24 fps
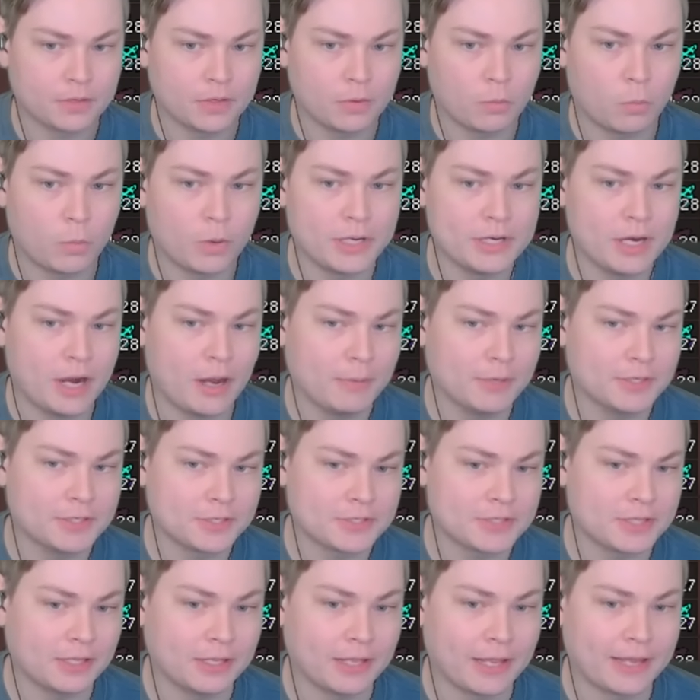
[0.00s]
When Yama
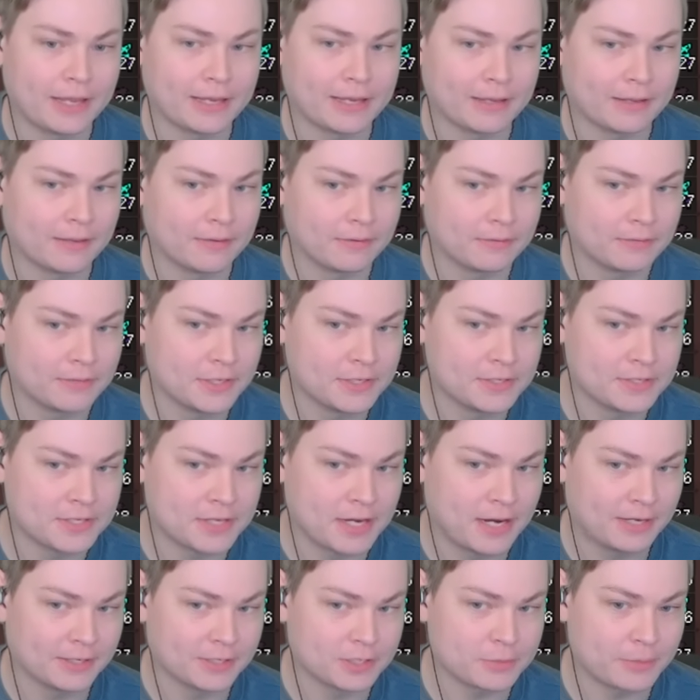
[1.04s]
does the, like, these
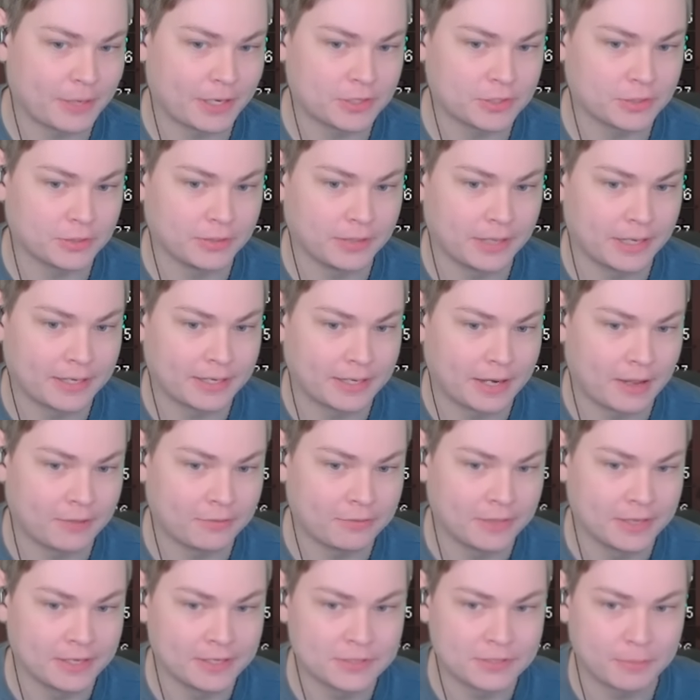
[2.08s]
kind of special, like, a
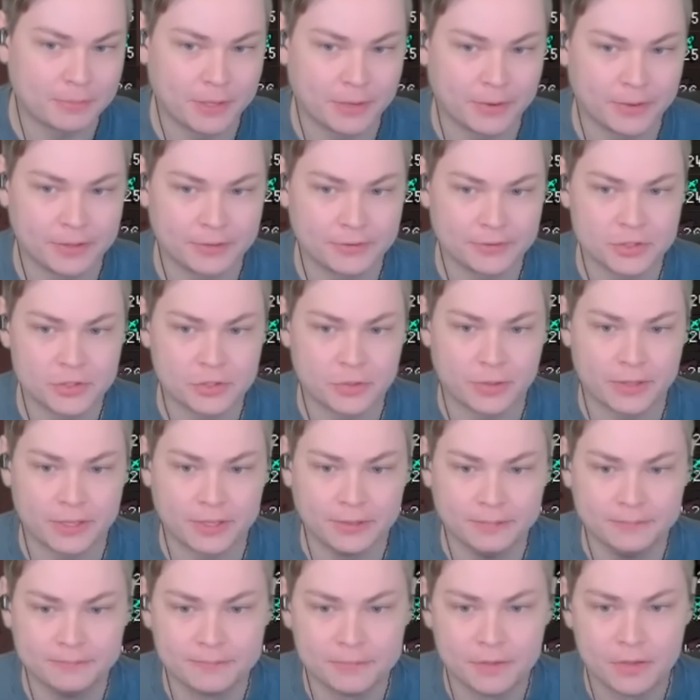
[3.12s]
thing is appearing on the
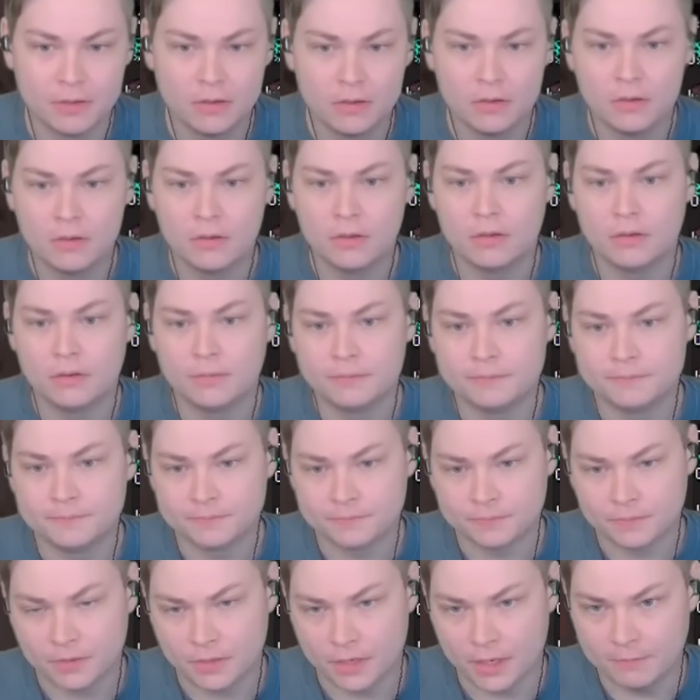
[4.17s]
screen.
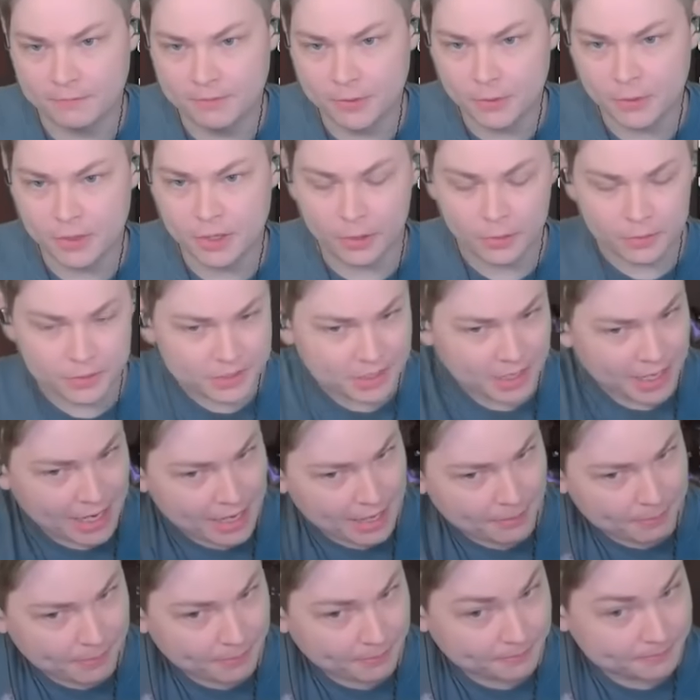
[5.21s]
If you go
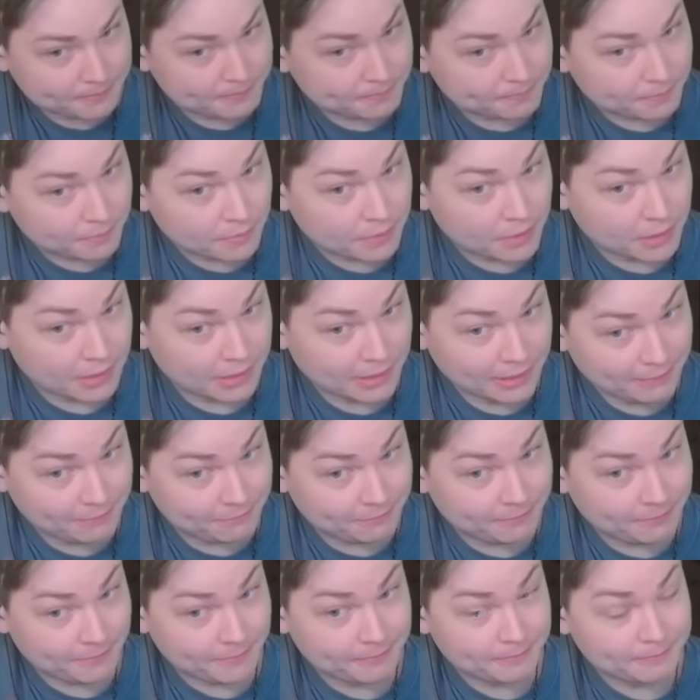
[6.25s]
tap the
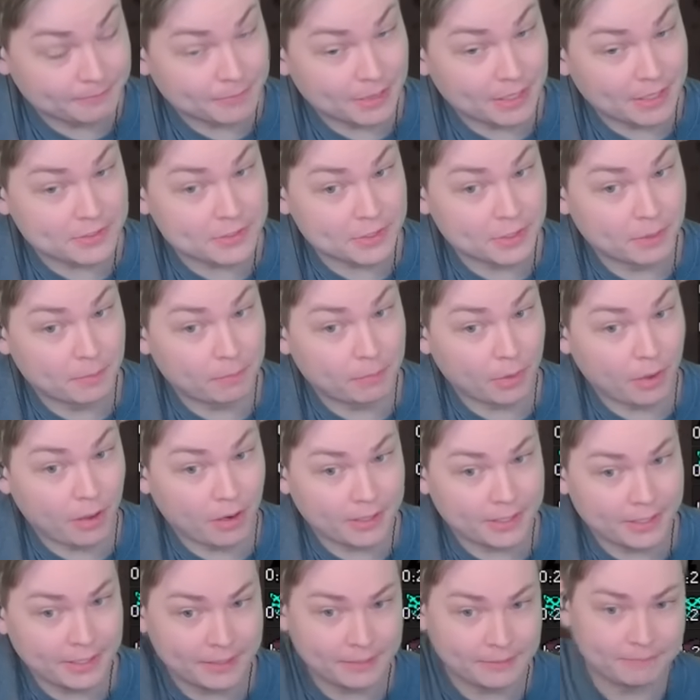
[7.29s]
glyph, it's going to
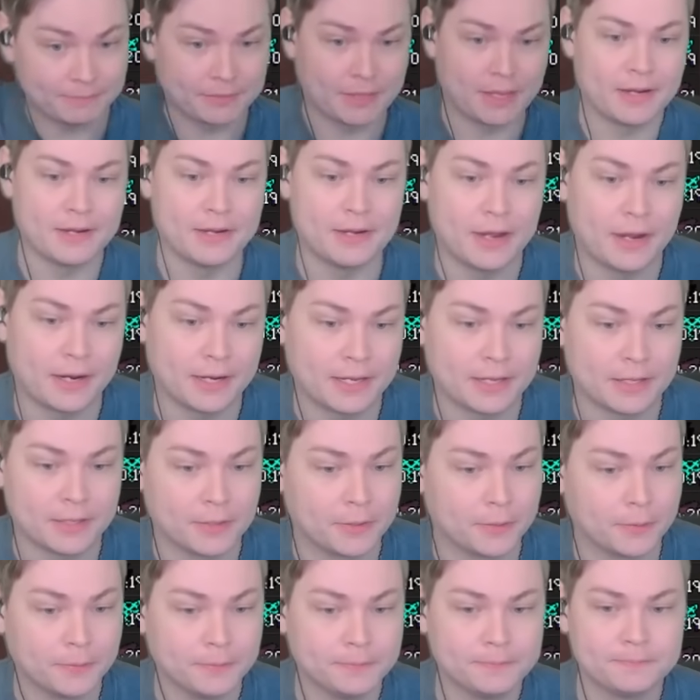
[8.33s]
block it and not hit
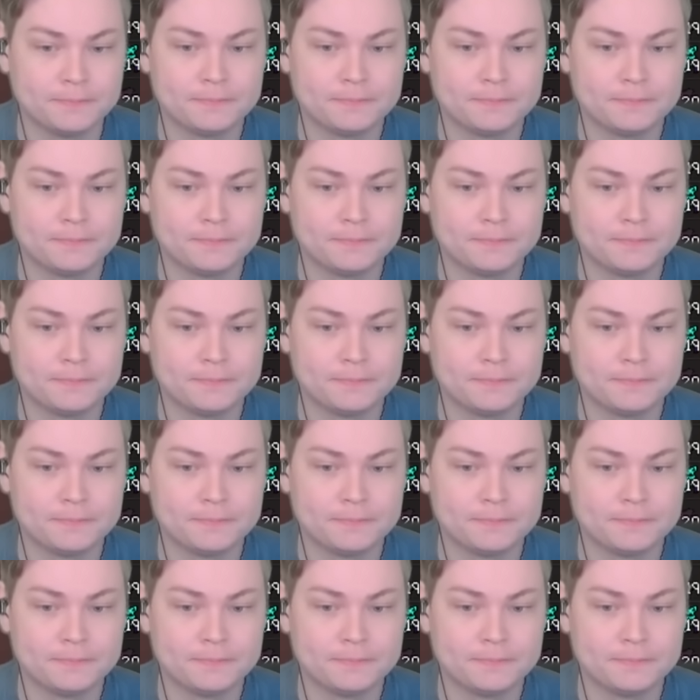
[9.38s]
you.